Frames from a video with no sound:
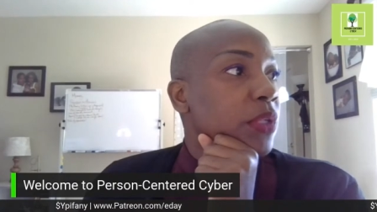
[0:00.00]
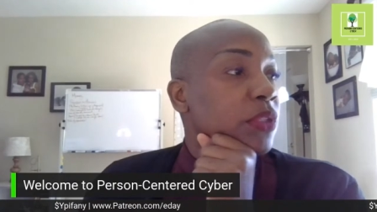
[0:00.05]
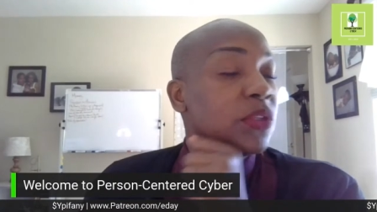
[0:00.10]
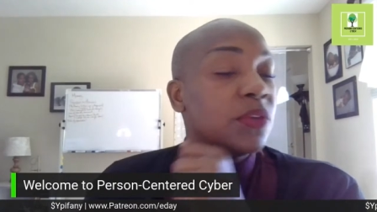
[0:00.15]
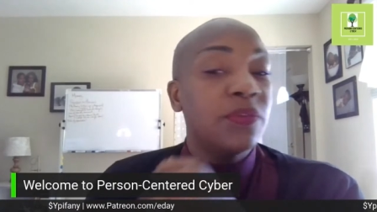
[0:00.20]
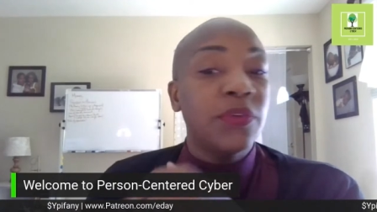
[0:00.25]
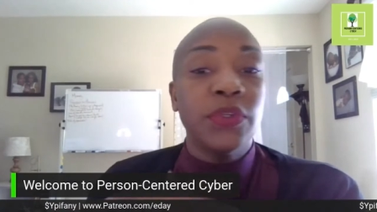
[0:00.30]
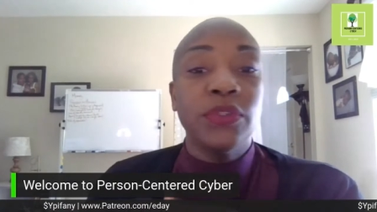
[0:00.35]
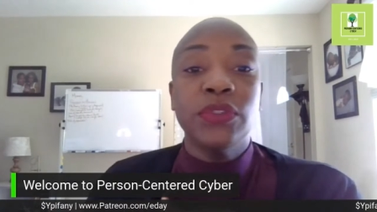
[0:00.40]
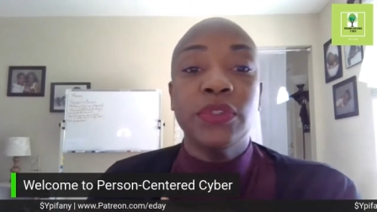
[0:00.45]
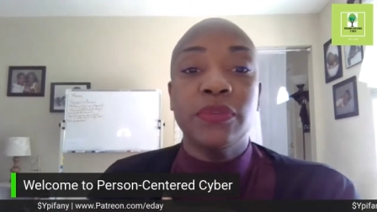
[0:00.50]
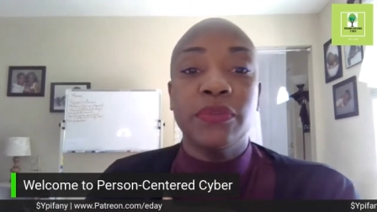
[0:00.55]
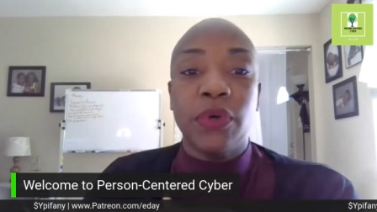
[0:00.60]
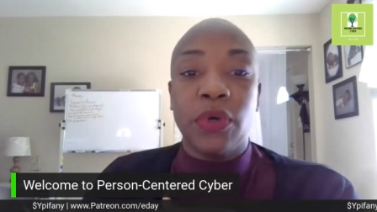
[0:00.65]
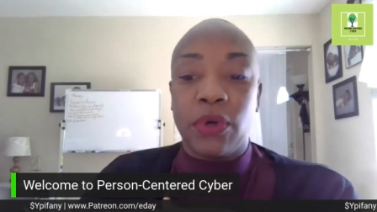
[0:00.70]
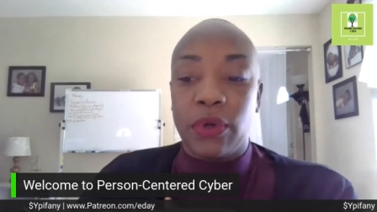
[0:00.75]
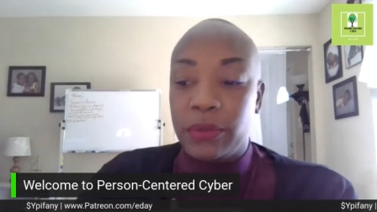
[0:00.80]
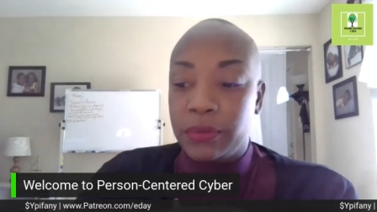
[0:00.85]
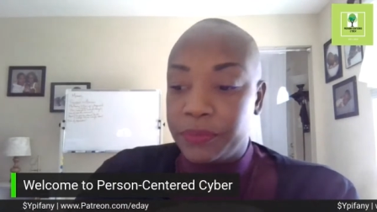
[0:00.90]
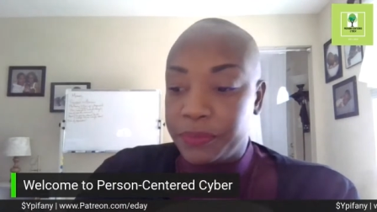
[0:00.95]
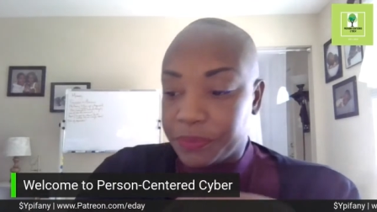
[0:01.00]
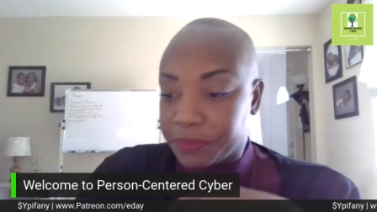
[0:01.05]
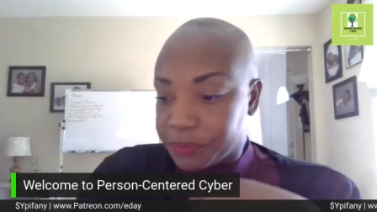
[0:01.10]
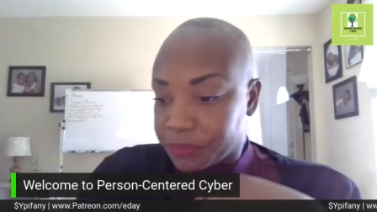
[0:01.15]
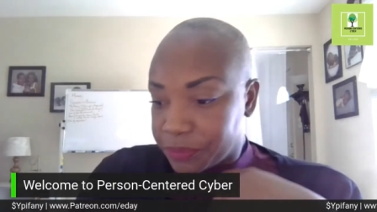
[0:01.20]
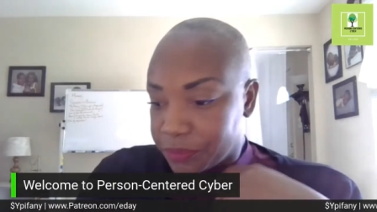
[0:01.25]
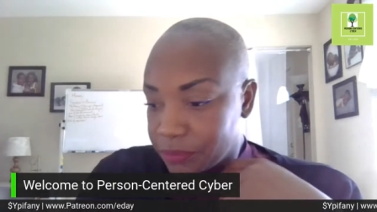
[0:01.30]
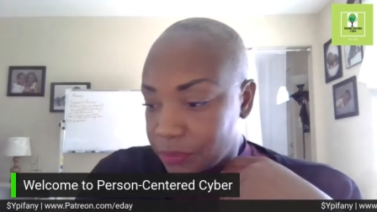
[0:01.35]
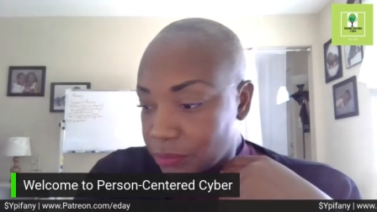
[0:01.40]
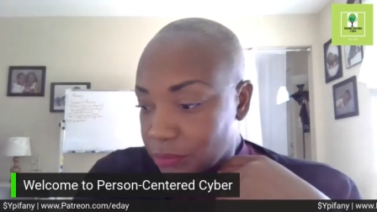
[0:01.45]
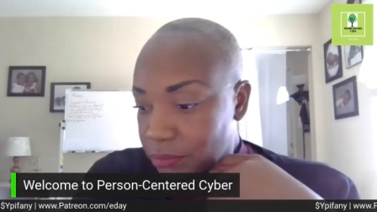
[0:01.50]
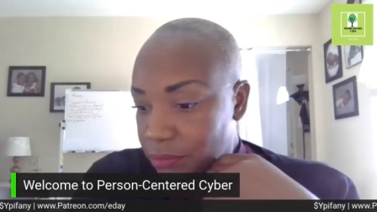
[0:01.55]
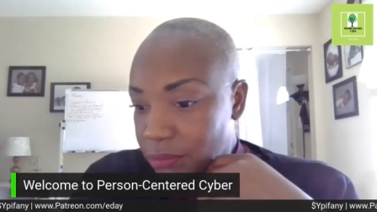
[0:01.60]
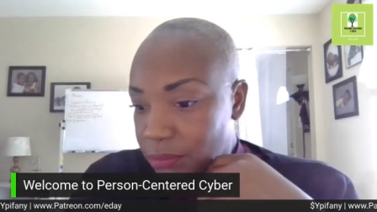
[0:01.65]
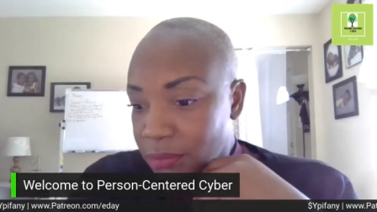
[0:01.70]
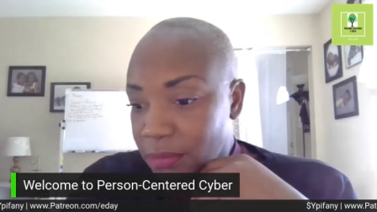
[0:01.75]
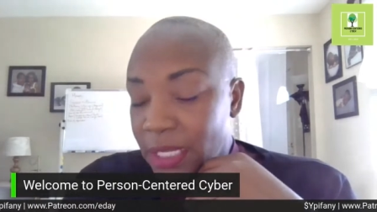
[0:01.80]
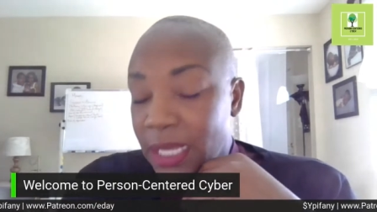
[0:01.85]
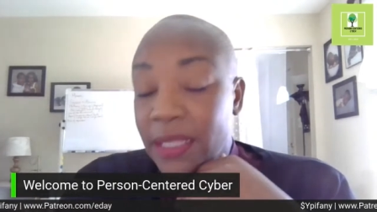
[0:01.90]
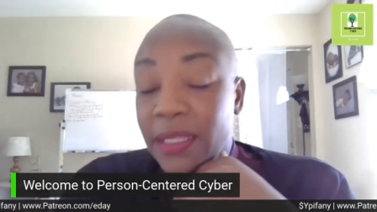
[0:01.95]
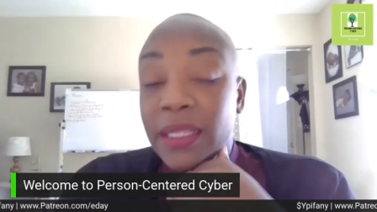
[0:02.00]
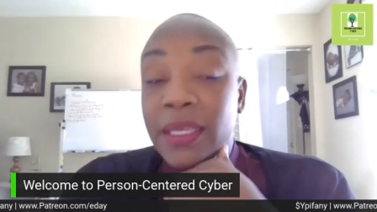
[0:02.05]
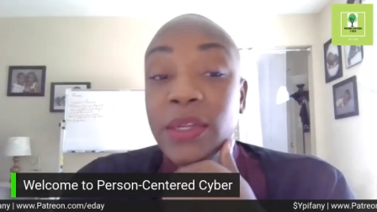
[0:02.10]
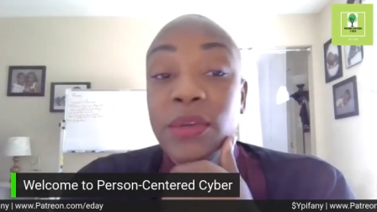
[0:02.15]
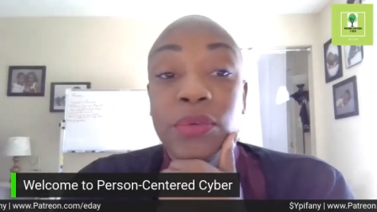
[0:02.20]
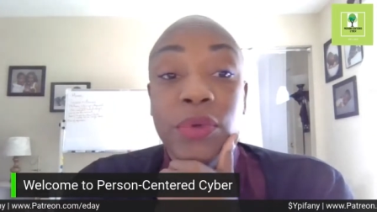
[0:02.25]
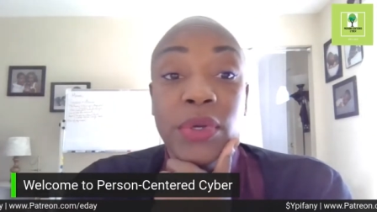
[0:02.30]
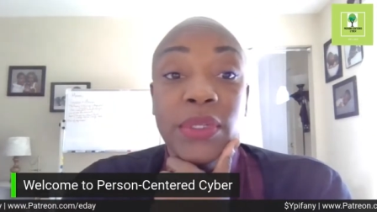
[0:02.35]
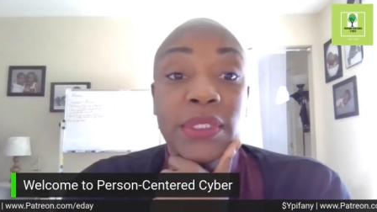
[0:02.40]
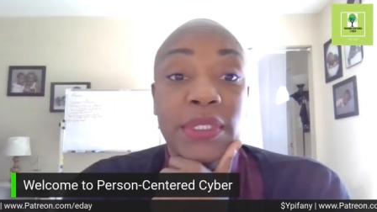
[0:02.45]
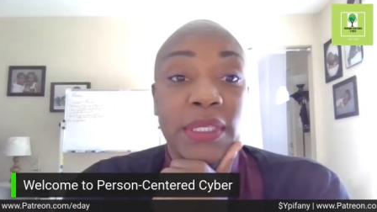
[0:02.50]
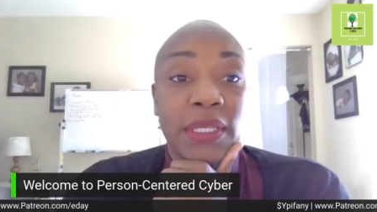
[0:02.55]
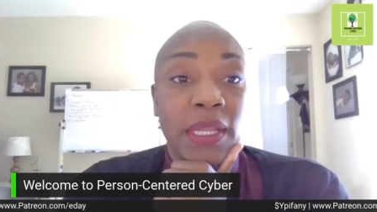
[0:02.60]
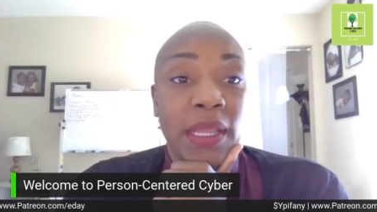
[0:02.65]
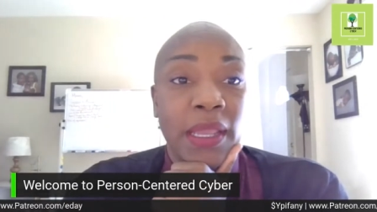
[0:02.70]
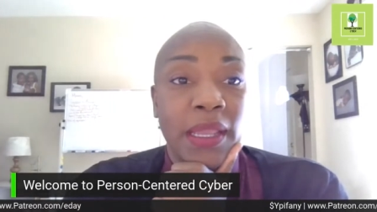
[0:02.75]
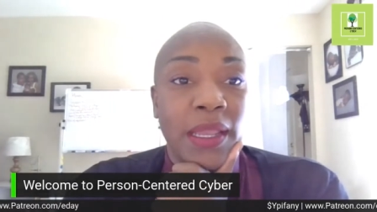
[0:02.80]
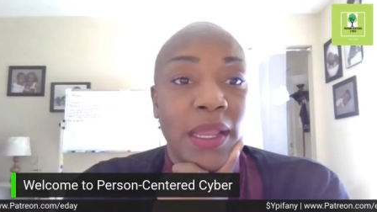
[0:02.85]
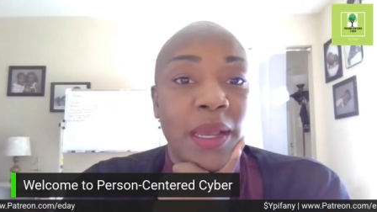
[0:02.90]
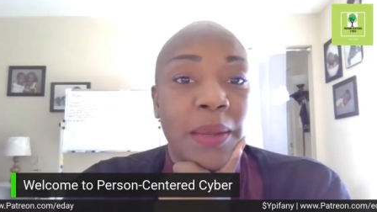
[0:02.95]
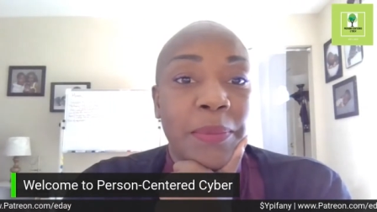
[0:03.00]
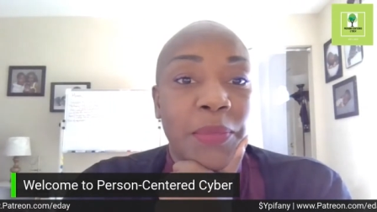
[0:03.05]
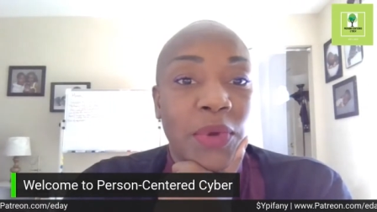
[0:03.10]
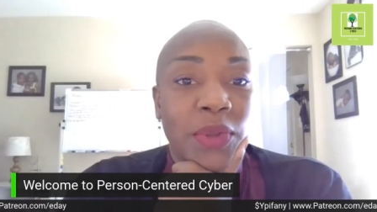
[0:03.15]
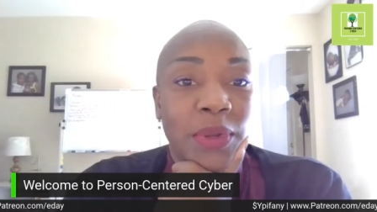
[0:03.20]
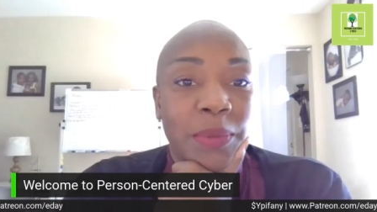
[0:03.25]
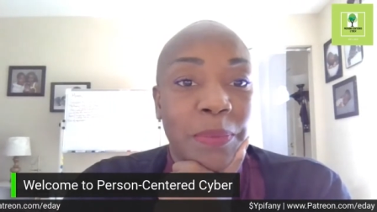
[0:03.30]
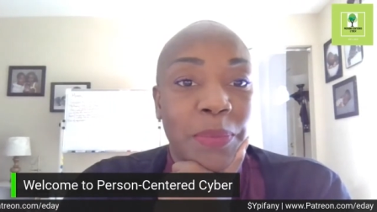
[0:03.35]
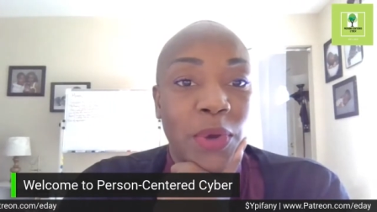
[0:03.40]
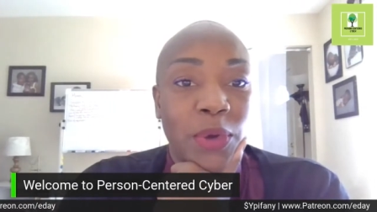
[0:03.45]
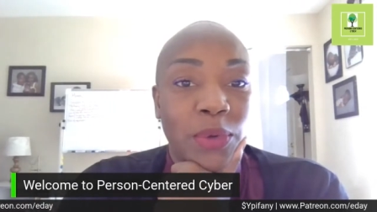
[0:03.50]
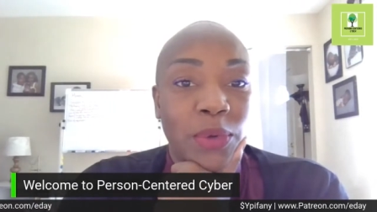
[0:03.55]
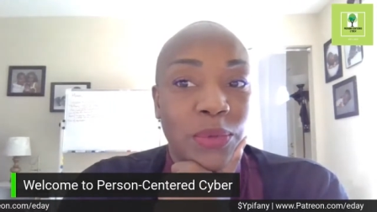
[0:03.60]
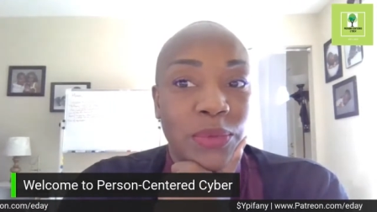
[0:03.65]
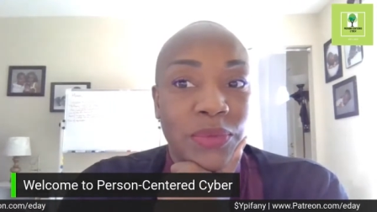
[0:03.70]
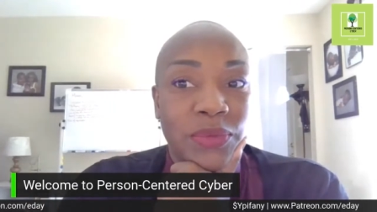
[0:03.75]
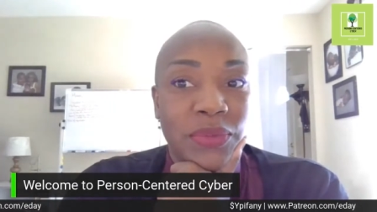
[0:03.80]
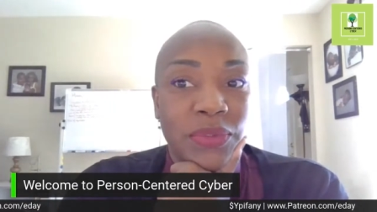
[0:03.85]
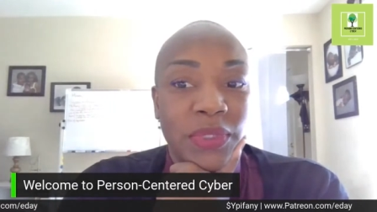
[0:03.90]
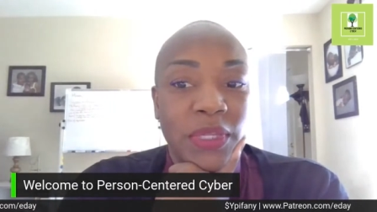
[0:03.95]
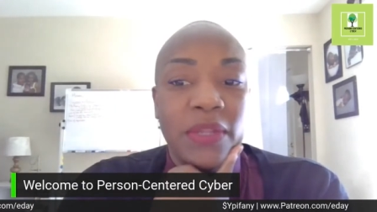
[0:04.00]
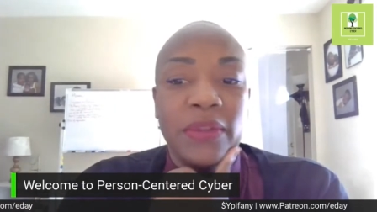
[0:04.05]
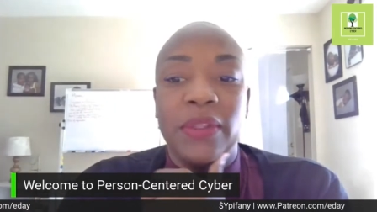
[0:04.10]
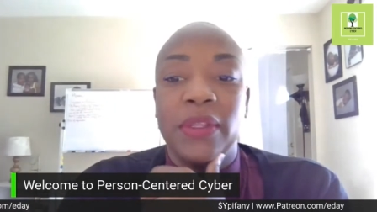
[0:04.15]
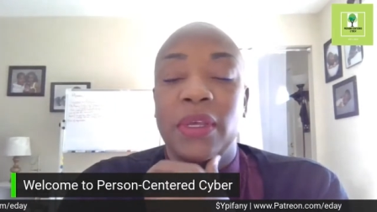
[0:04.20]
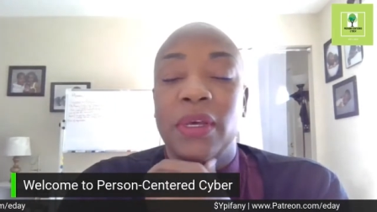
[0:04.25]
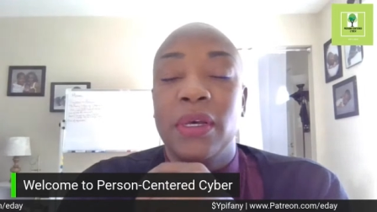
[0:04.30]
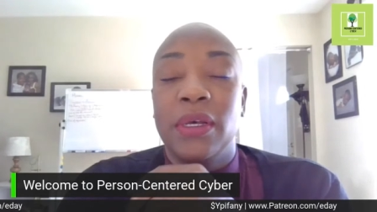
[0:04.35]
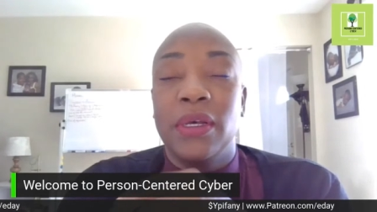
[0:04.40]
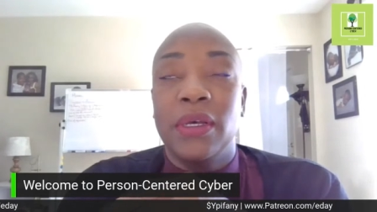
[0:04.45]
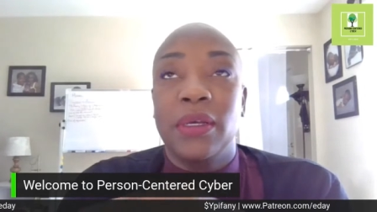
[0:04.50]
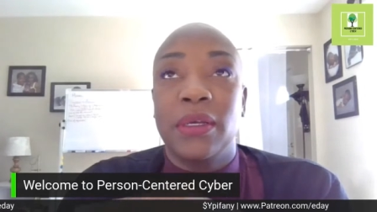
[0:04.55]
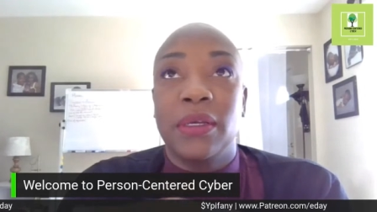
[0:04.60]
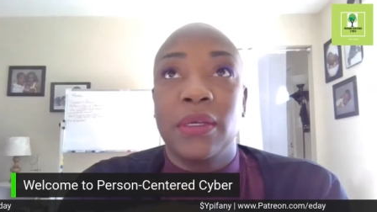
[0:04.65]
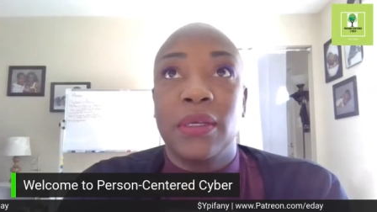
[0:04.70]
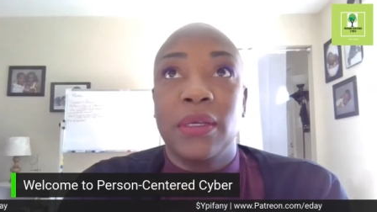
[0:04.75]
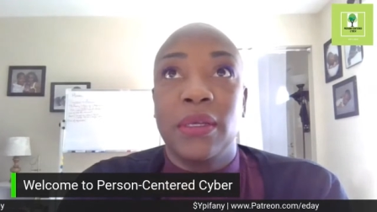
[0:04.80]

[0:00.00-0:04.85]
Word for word: so first of all, later on today, I'm going to post uh,